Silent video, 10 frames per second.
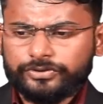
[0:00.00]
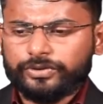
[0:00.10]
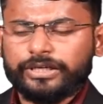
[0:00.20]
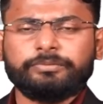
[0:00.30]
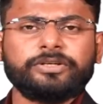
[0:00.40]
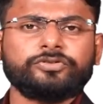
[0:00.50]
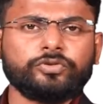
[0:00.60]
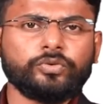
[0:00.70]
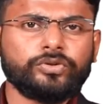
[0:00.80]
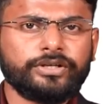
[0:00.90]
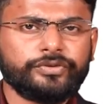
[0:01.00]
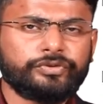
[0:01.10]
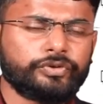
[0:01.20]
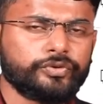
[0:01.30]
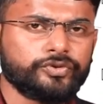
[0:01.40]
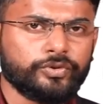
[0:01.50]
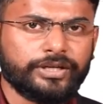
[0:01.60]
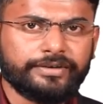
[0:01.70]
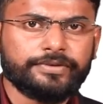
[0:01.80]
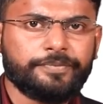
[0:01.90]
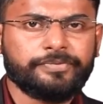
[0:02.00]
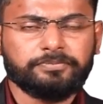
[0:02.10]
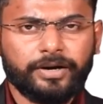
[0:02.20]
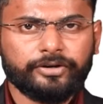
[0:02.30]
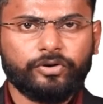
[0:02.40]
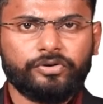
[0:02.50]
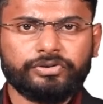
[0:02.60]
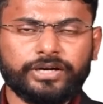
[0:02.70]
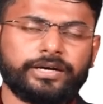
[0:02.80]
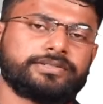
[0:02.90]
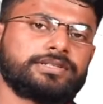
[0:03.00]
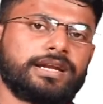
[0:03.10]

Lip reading: So Remix tool is used to develop smart contracts.